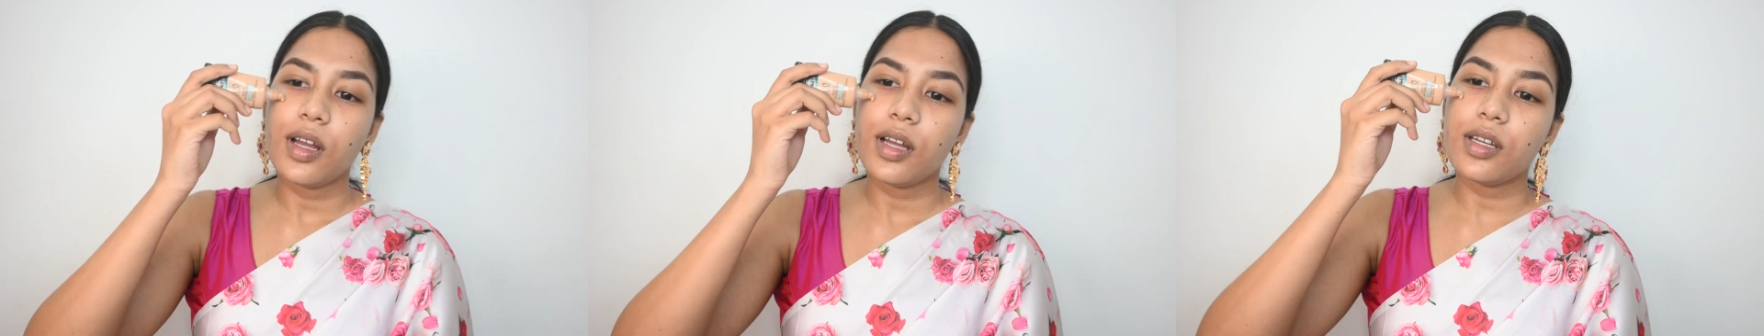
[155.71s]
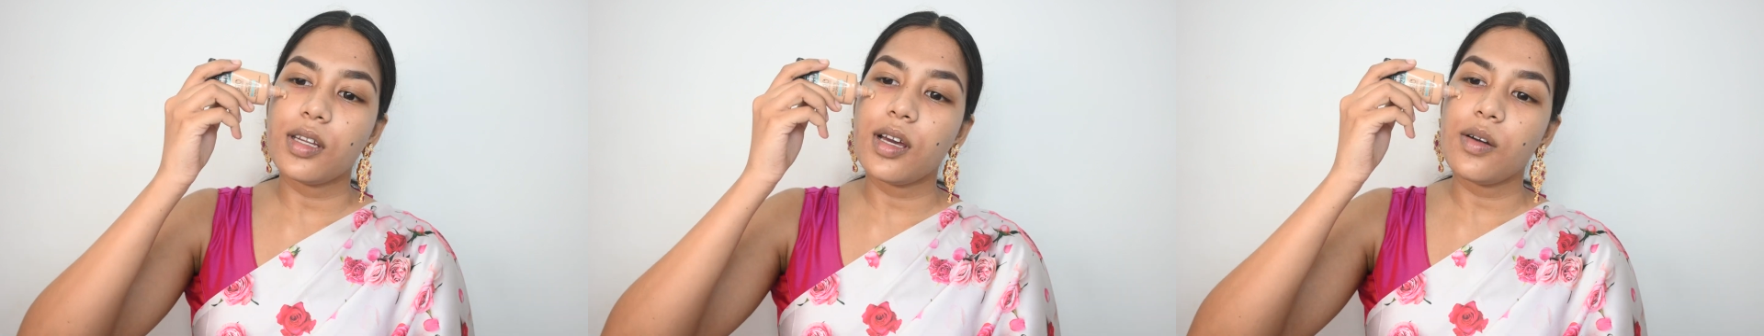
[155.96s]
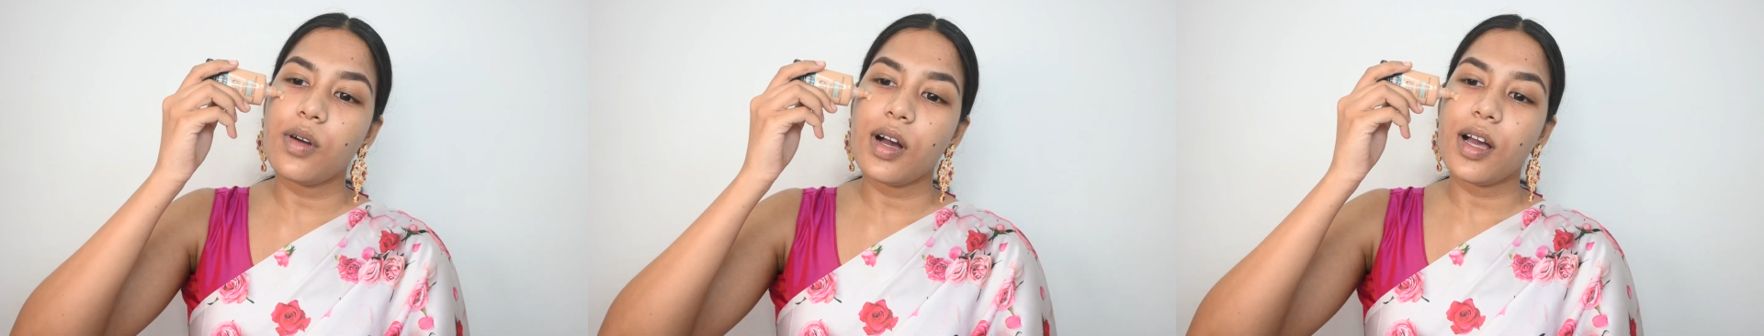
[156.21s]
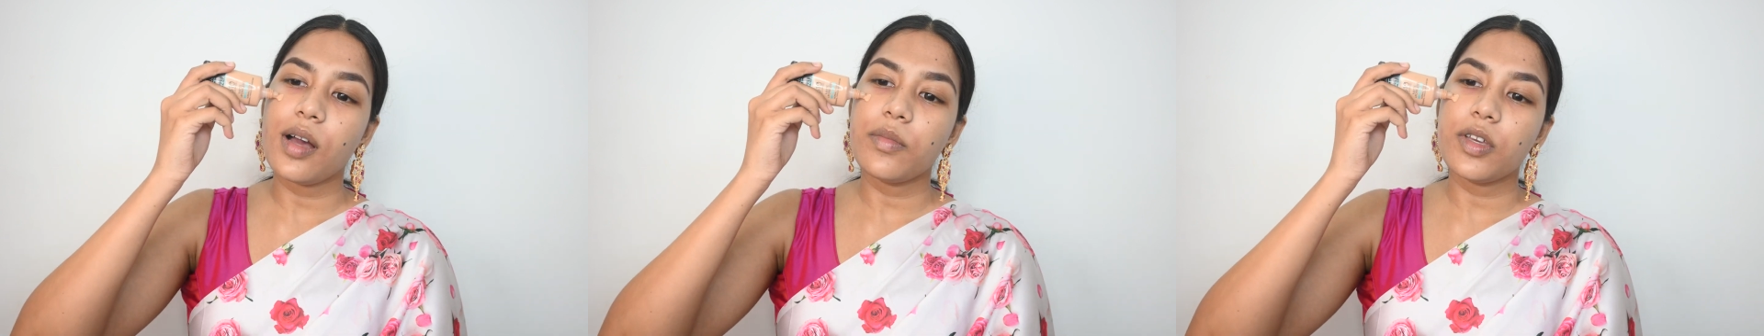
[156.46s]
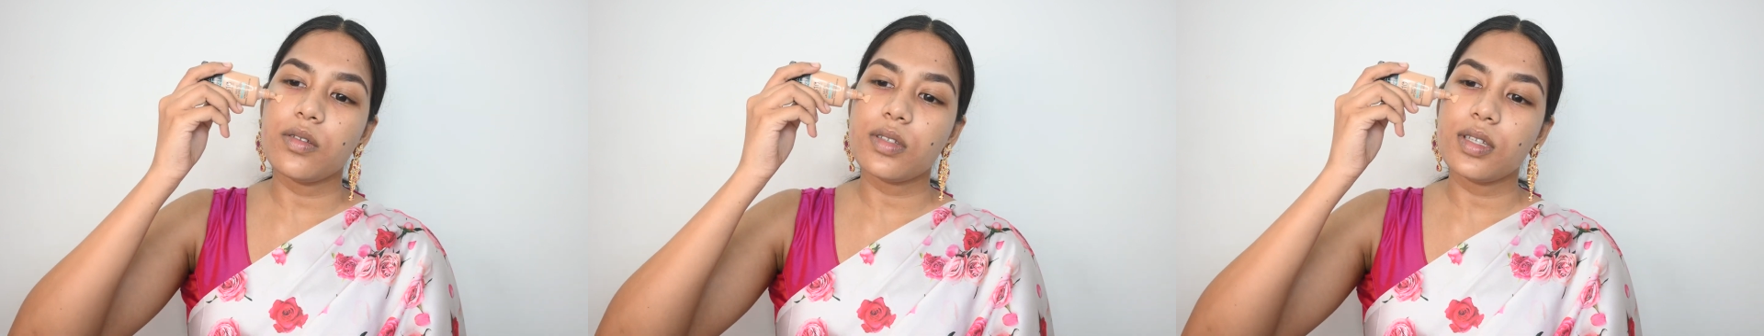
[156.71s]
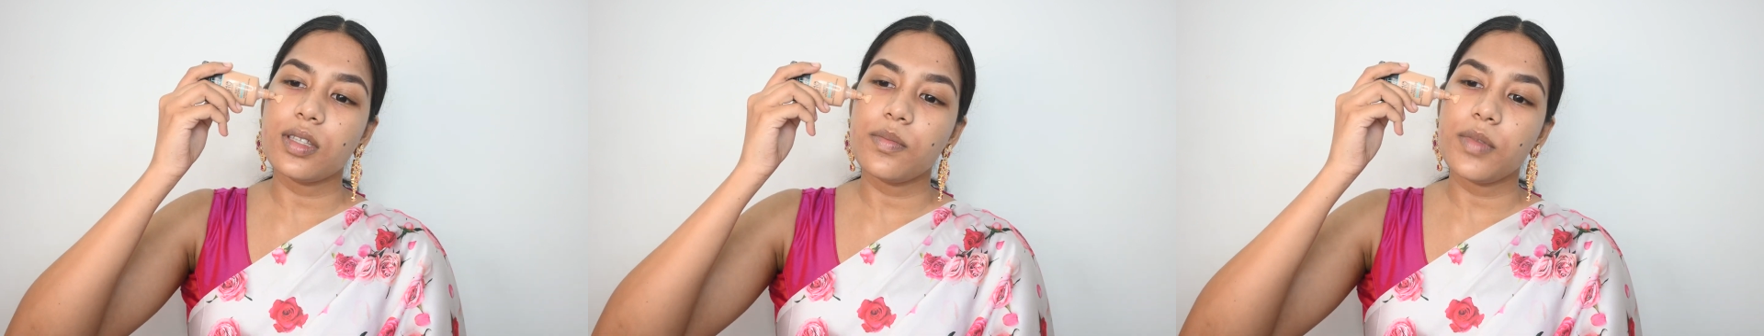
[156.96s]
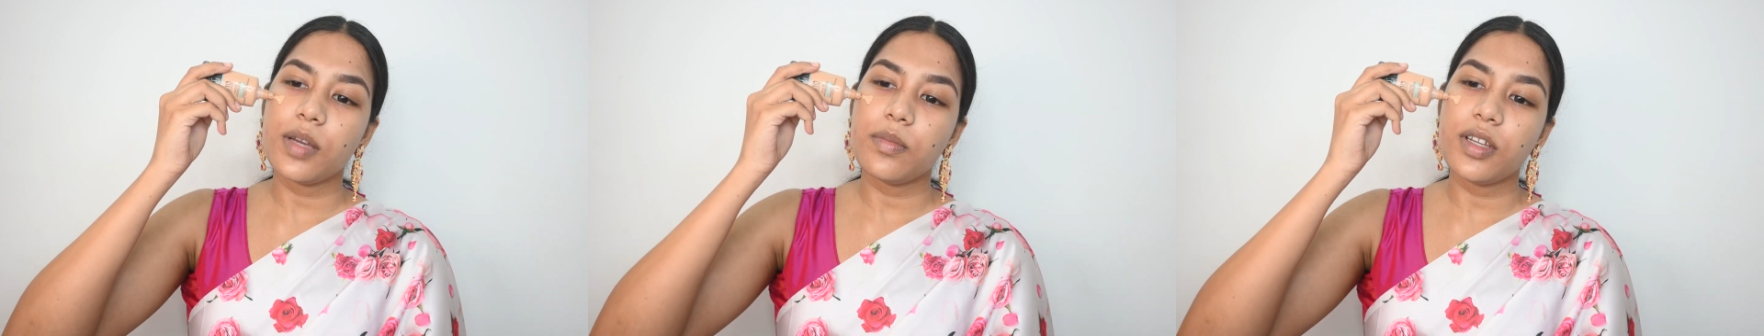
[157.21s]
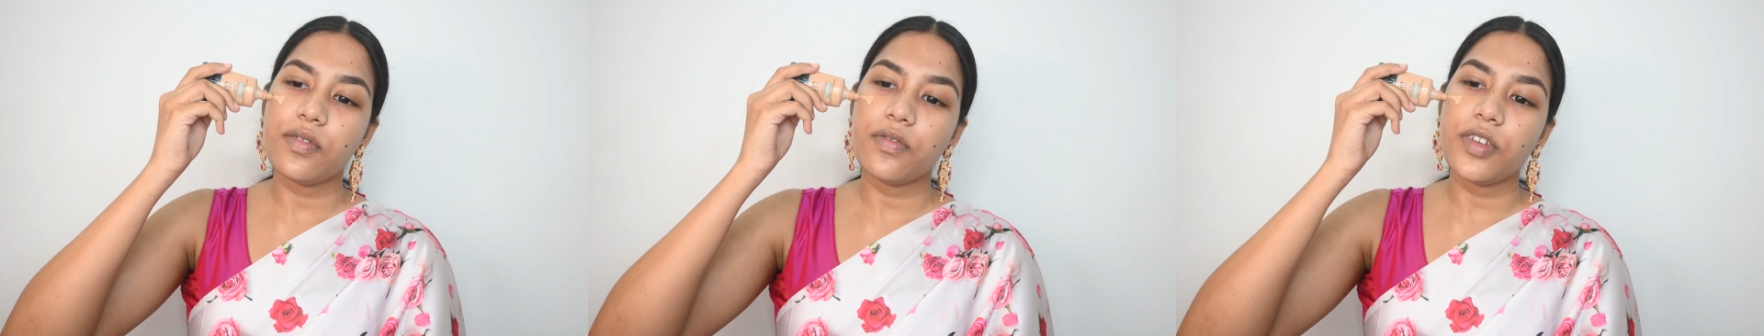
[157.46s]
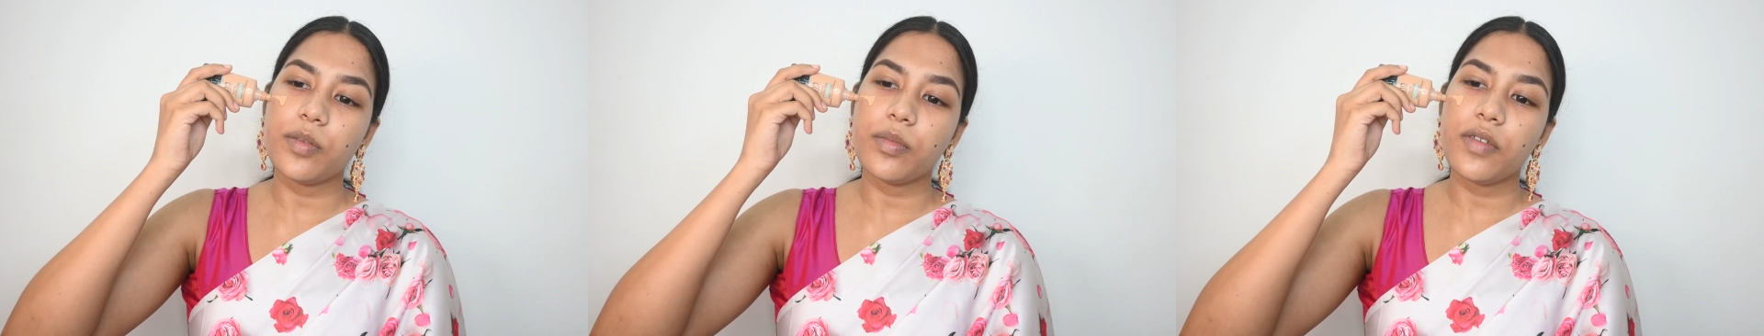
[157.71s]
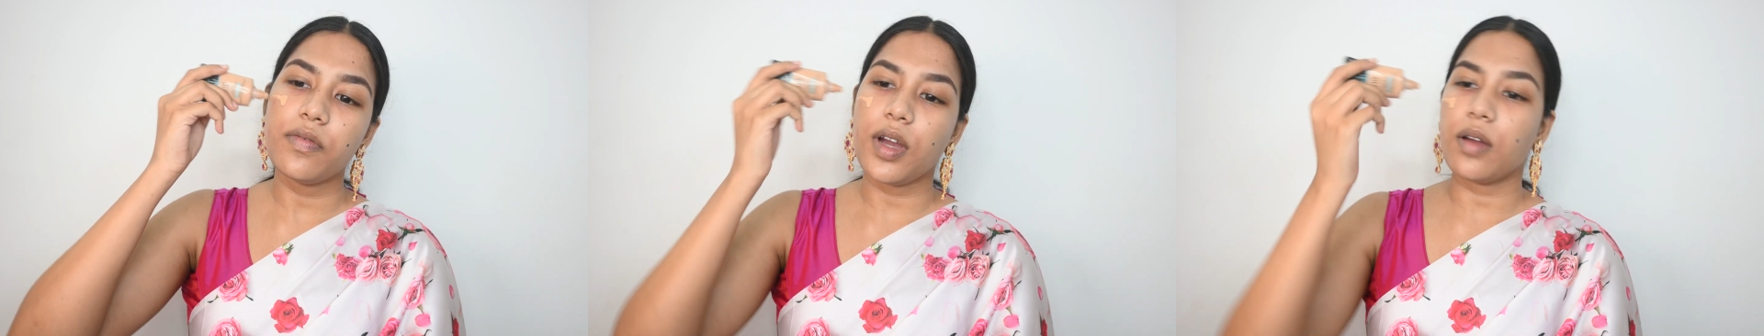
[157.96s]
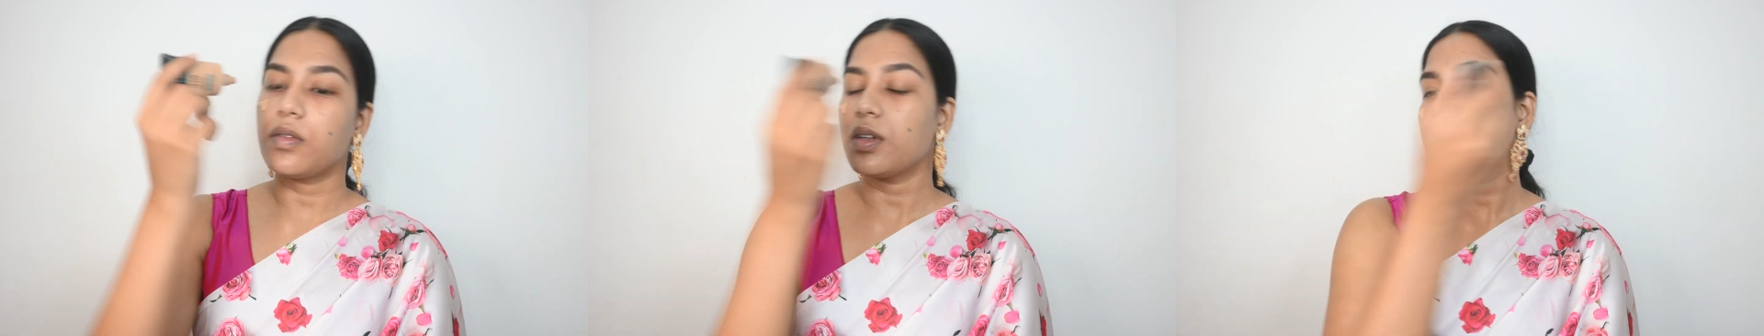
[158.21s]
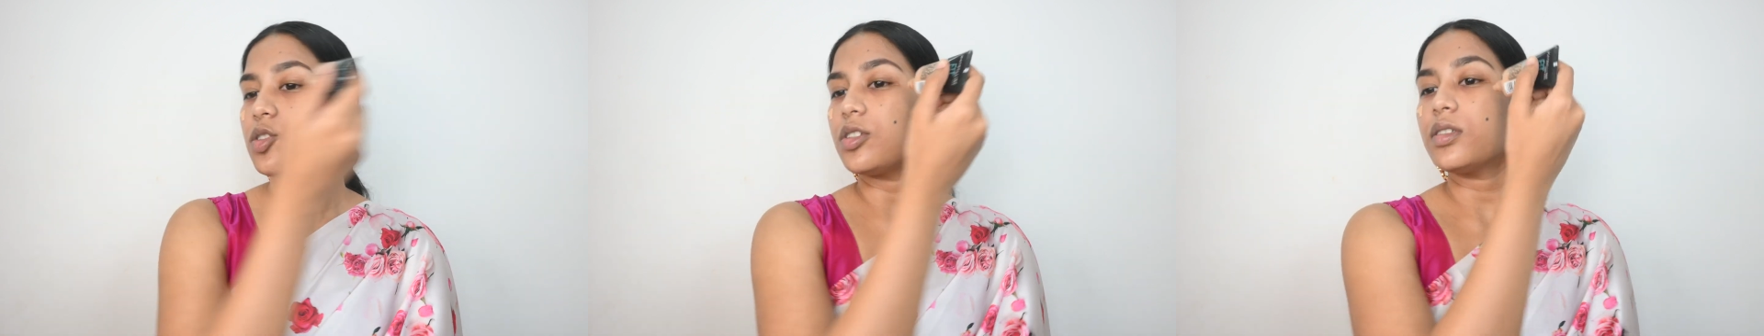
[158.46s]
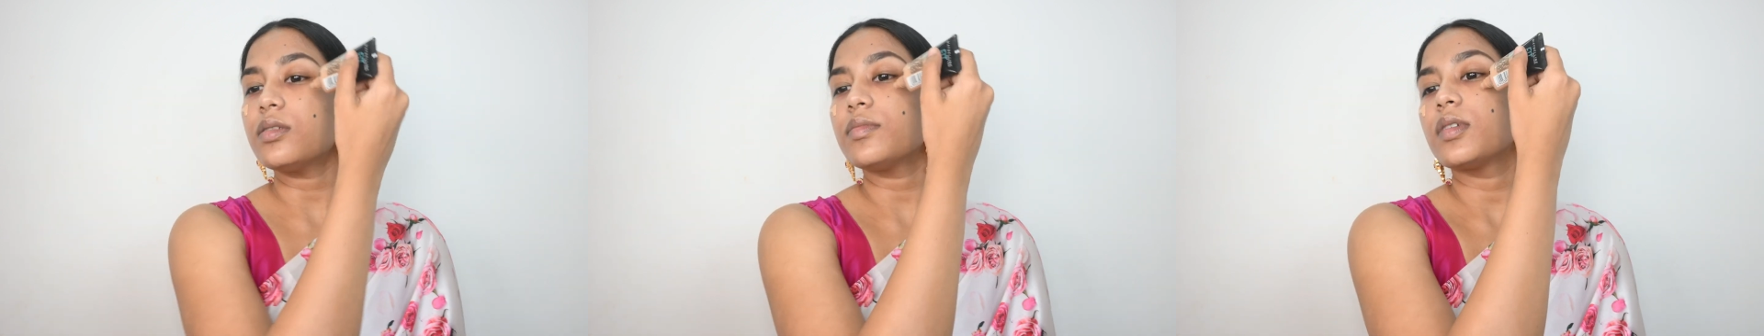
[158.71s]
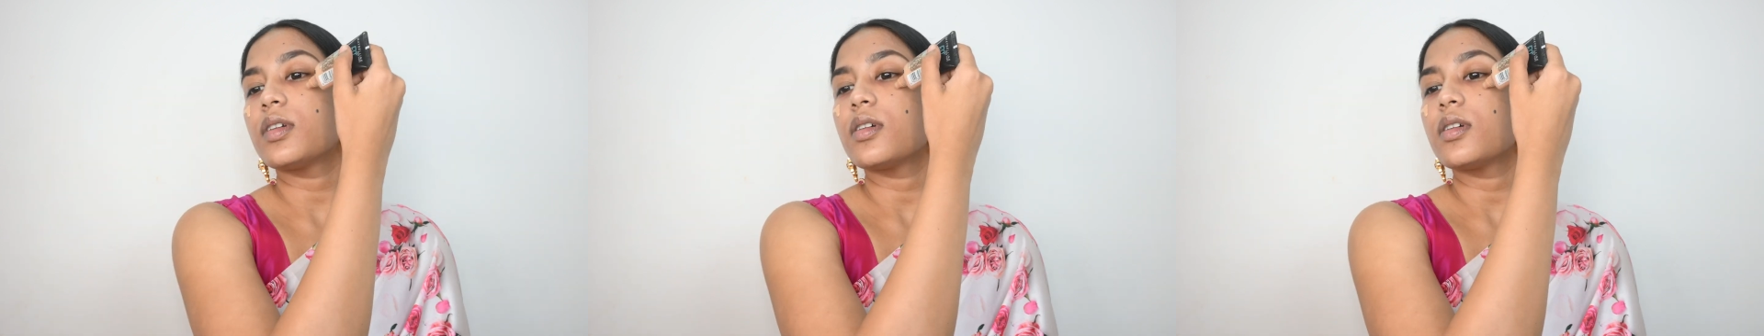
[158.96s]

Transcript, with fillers: And now I am using the Maybelline Fit Me foundation.